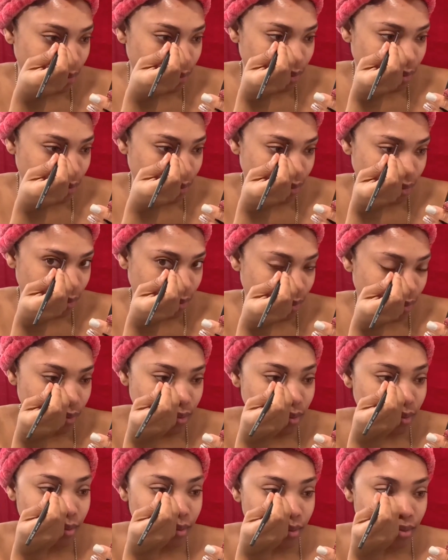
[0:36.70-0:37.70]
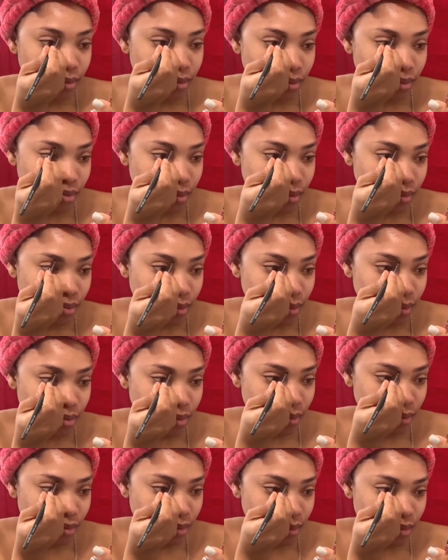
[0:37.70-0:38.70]
Now we're doing my
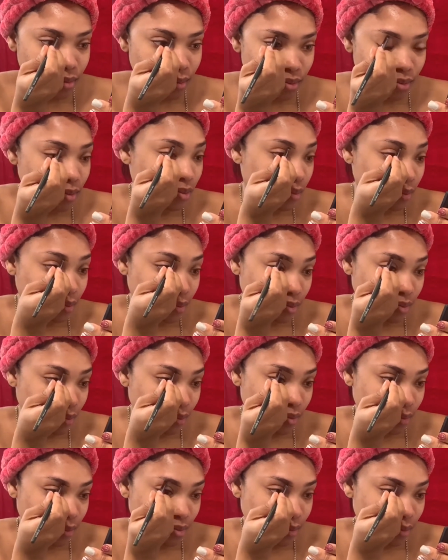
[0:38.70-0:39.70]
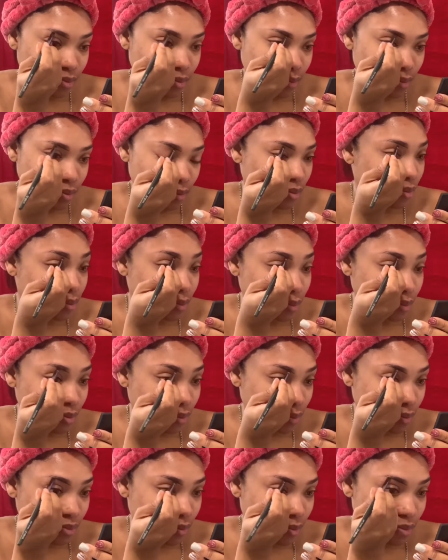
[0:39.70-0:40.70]
eyebrows with using the
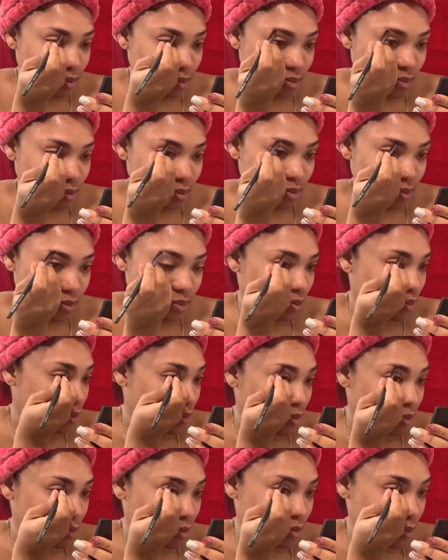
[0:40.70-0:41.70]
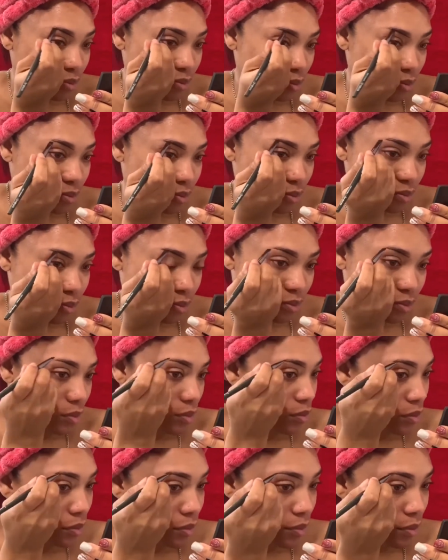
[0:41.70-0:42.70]
Anastasia Beverly Hills Dip Brow.
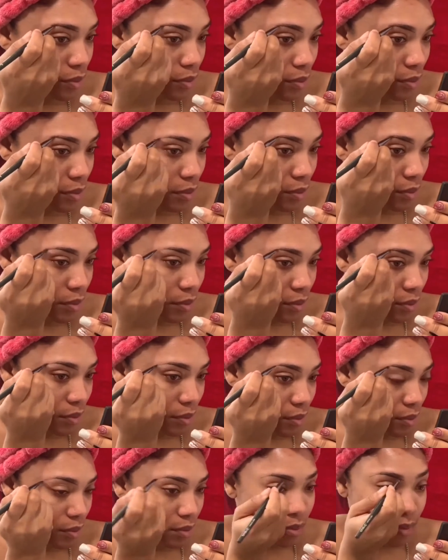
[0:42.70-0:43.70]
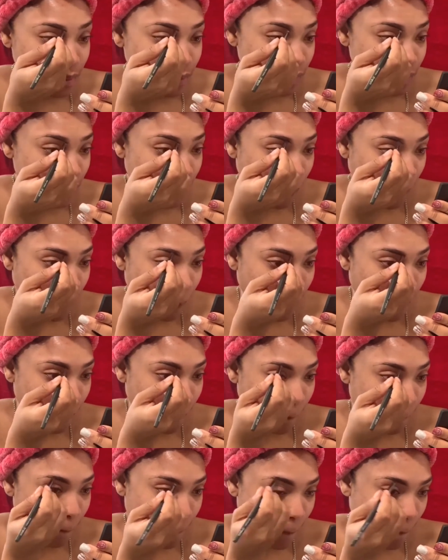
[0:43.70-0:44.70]
And the color that I'm using
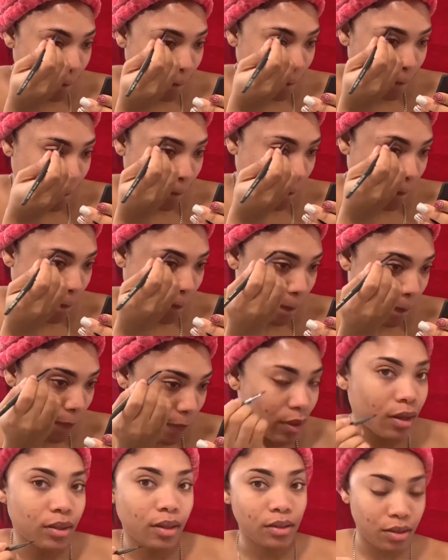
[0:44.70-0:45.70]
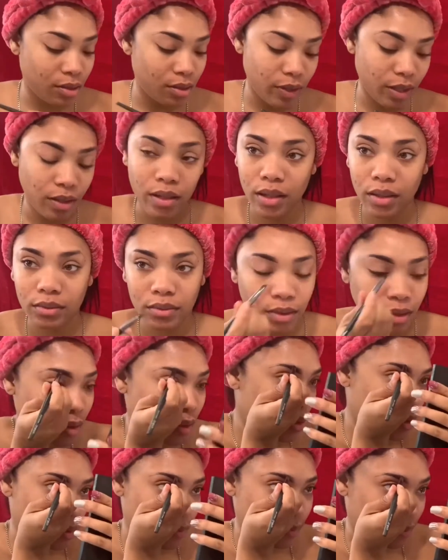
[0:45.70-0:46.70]
is Granite because I love a
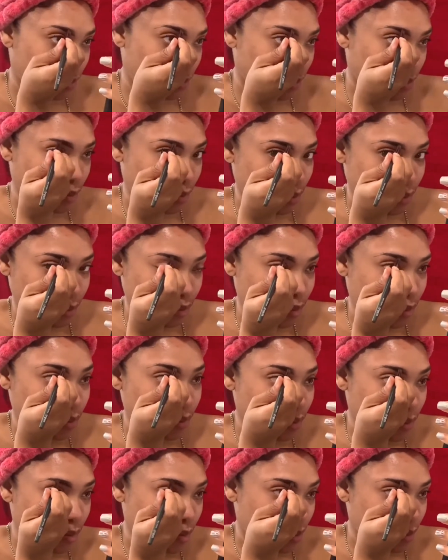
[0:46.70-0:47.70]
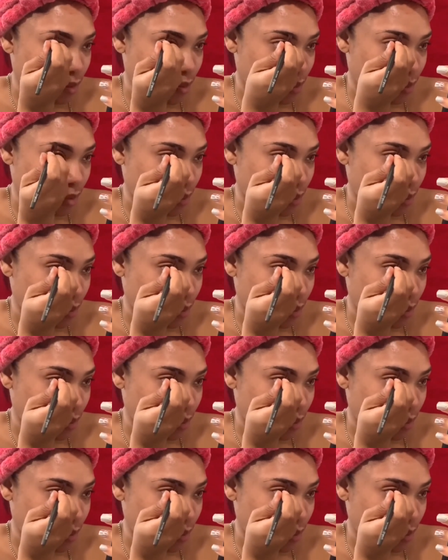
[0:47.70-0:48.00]
black eyebrow.